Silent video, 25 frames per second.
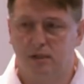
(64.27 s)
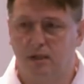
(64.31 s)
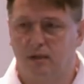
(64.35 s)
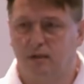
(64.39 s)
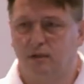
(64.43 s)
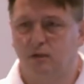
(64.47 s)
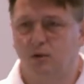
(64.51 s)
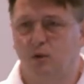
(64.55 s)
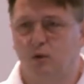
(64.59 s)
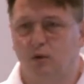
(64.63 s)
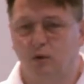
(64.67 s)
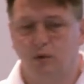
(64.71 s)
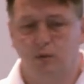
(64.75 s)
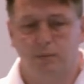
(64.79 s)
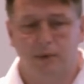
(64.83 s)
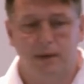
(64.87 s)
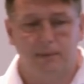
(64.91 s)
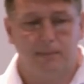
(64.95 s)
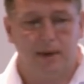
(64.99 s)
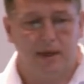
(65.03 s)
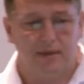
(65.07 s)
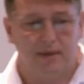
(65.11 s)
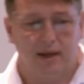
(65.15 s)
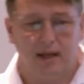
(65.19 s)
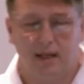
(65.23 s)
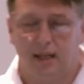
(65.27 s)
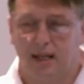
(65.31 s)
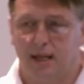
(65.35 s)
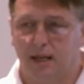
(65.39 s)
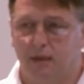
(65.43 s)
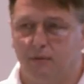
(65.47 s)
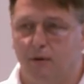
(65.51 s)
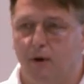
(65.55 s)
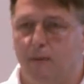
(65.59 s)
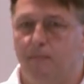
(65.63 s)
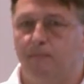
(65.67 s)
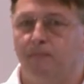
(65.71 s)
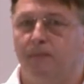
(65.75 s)
And I'm going to talk a little bit about that
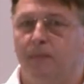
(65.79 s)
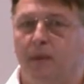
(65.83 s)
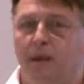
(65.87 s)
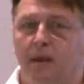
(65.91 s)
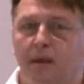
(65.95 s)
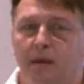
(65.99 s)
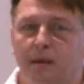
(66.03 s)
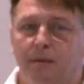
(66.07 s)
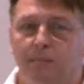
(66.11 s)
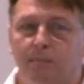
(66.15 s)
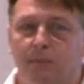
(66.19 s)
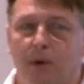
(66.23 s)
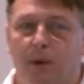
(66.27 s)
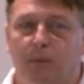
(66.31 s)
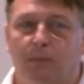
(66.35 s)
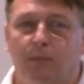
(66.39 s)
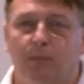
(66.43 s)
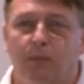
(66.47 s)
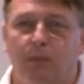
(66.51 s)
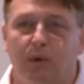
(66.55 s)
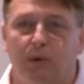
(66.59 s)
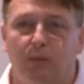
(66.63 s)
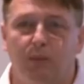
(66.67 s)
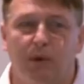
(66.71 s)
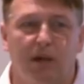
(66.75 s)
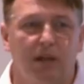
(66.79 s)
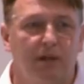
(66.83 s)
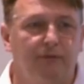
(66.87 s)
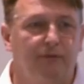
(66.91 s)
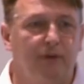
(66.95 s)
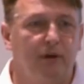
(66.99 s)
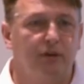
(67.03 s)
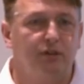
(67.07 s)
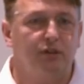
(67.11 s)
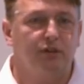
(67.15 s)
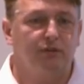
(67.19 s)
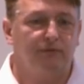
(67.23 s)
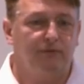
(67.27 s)
later on. But we're going
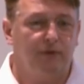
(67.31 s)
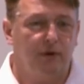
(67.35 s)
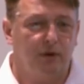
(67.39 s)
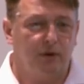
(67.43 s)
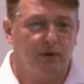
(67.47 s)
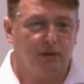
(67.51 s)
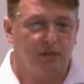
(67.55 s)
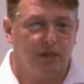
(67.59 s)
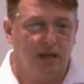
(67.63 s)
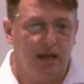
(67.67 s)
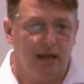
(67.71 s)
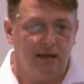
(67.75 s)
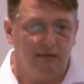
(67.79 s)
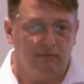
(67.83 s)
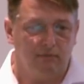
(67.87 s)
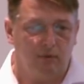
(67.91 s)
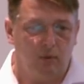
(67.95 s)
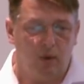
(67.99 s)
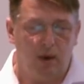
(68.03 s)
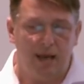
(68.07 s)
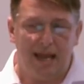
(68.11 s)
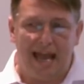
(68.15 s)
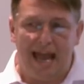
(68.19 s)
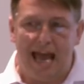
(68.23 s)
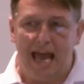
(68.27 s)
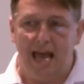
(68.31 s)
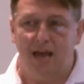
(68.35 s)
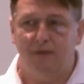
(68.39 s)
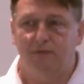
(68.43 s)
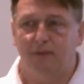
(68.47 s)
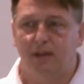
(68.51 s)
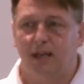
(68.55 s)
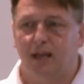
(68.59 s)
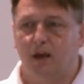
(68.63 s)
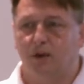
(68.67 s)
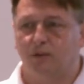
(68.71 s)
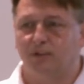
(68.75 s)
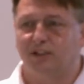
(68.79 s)
to focus quite
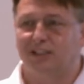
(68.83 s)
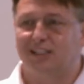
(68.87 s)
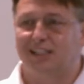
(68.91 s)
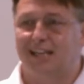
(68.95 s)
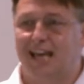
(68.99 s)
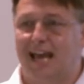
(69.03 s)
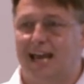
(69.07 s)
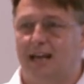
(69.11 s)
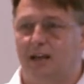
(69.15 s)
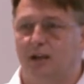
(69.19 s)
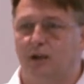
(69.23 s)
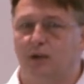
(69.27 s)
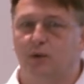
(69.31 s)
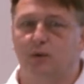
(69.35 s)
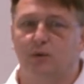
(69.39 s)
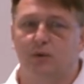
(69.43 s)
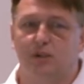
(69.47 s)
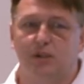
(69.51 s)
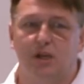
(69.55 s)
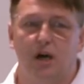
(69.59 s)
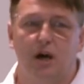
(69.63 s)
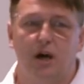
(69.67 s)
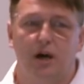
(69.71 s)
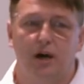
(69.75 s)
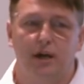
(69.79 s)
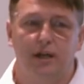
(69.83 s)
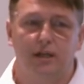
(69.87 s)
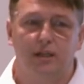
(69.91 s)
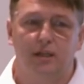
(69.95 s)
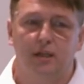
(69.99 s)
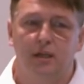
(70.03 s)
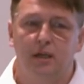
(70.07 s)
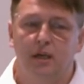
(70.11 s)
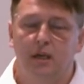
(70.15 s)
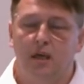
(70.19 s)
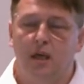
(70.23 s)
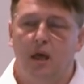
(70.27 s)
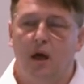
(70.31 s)
heavily on the technical side
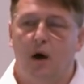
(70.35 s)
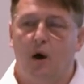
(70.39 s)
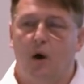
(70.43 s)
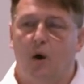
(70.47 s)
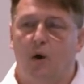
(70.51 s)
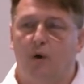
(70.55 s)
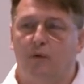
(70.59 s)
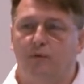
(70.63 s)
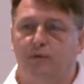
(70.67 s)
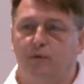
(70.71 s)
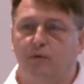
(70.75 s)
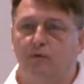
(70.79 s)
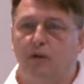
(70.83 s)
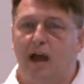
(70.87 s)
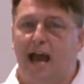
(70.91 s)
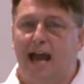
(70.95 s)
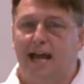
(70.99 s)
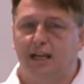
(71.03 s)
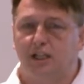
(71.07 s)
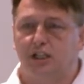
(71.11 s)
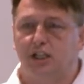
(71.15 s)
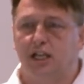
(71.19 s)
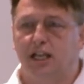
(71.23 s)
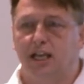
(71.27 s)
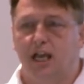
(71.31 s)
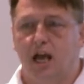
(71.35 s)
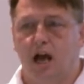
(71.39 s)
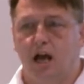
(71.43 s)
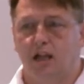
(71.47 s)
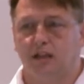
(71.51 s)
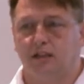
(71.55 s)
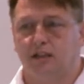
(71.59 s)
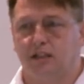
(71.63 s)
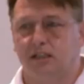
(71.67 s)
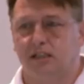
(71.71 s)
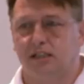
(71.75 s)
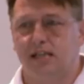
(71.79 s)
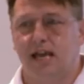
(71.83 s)
of actually
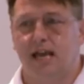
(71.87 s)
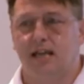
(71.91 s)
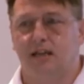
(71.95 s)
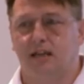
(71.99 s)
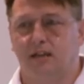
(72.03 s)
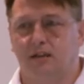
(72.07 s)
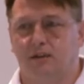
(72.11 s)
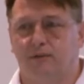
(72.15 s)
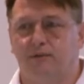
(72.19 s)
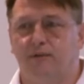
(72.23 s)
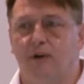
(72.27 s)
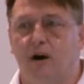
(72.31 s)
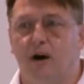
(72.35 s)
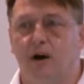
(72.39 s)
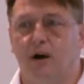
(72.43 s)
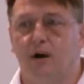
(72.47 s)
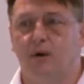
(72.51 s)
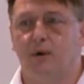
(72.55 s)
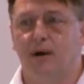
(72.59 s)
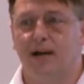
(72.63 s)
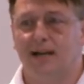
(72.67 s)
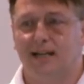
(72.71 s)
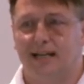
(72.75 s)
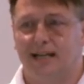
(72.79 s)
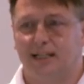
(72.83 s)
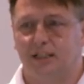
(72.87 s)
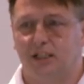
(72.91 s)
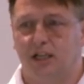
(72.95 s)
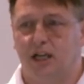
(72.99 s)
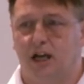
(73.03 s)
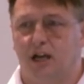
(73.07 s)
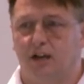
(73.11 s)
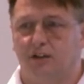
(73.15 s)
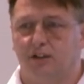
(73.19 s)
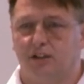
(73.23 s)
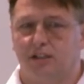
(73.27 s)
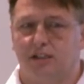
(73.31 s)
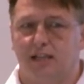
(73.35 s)
understanding a file and actually
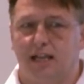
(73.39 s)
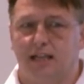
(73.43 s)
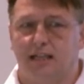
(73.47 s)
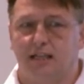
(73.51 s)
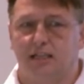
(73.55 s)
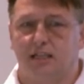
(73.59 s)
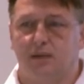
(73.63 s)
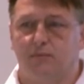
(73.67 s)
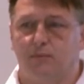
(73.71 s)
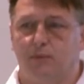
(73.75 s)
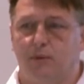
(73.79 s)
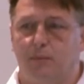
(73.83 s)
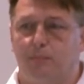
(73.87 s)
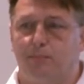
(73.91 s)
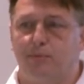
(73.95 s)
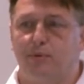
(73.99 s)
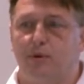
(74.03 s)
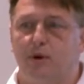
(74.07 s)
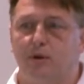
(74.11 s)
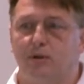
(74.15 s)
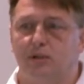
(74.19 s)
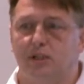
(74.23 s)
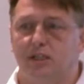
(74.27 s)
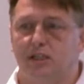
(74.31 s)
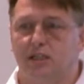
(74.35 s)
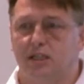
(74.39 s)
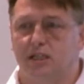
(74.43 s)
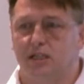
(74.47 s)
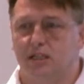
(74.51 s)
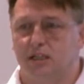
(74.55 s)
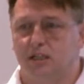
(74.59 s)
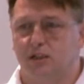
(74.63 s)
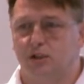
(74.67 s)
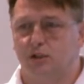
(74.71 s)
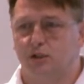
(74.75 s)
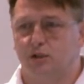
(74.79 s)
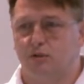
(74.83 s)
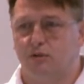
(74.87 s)
understanding some of the
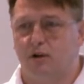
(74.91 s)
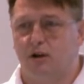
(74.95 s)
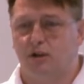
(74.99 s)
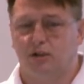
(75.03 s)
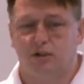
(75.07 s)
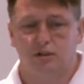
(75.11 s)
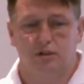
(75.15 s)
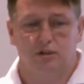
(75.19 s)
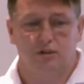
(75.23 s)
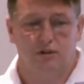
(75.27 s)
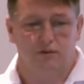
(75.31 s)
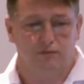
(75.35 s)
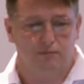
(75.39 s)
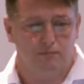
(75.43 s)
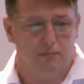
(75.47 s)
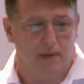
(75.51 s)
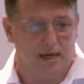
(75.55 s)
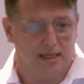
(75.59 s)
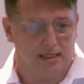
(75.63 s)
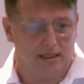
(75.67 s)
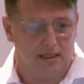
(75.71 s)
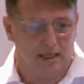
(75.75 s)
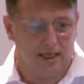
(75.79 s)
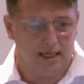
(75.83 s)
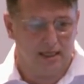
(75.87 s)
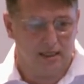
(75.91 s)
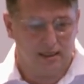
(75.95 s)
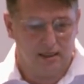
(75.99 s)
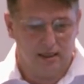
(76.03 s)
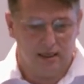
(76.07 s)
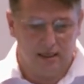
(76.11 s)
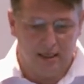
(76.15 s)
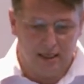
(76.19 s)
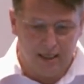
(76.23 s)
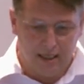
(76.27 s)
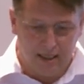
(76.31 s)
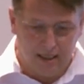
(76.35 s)
processes and structures of metadata.